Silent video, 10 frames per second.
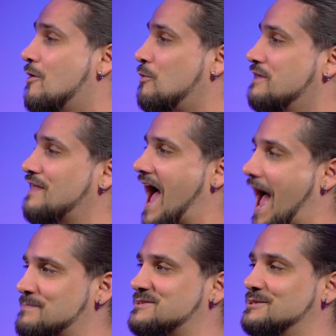with
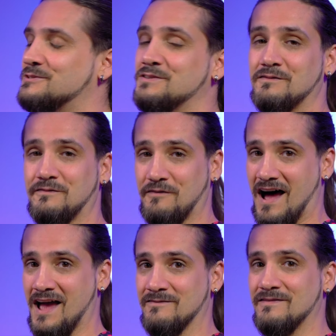Absolute
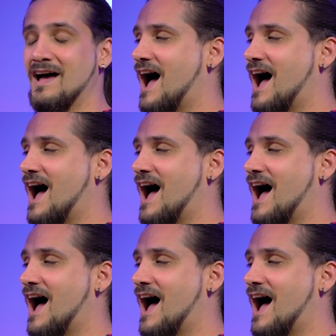5.